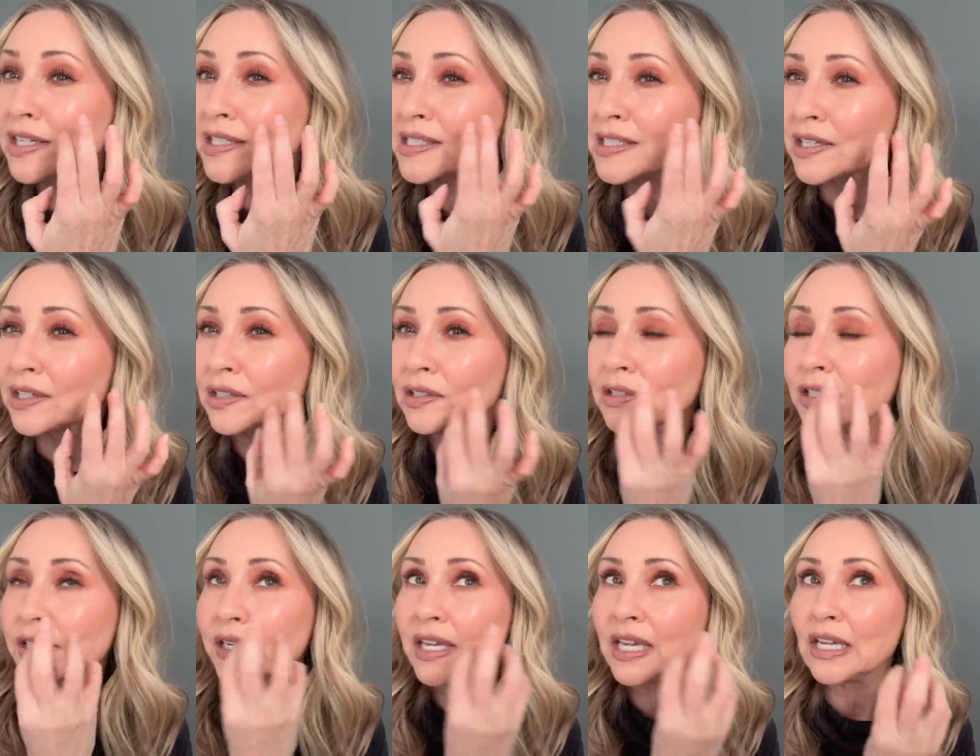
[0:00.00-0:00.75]
It's going to
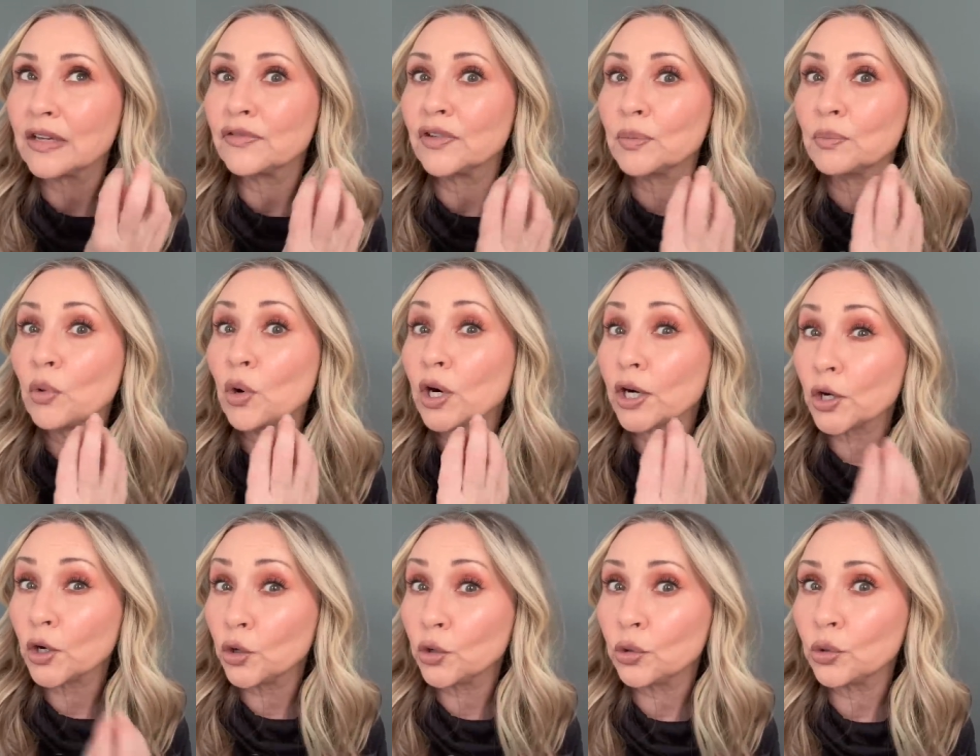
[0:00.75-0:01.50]
look even
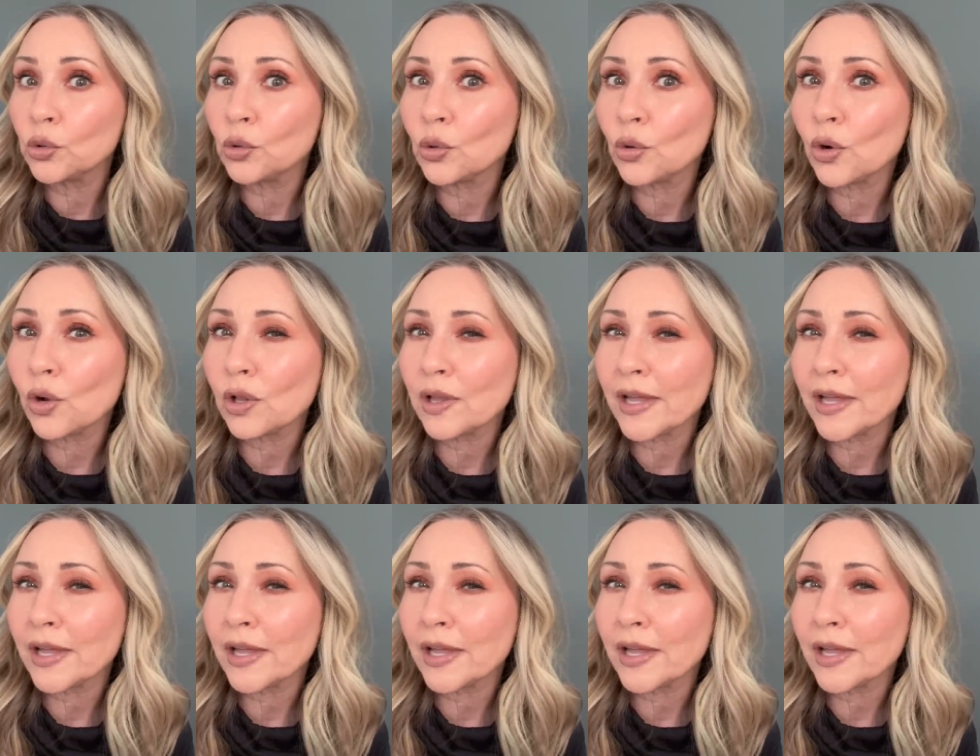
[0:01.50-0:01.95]
more cool,